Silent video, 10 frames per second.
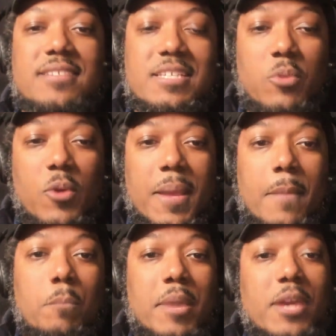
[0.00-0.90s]

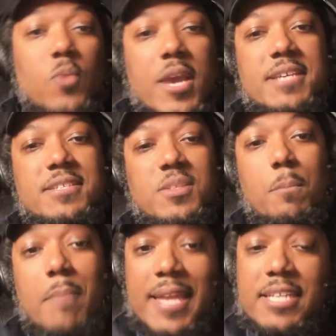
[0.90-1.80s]
exploring better ways to
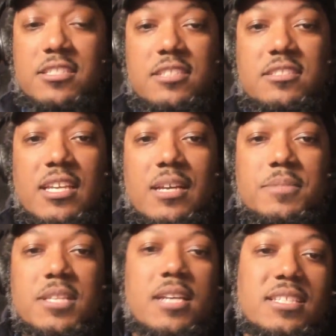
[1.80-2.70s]
manage sheet setups,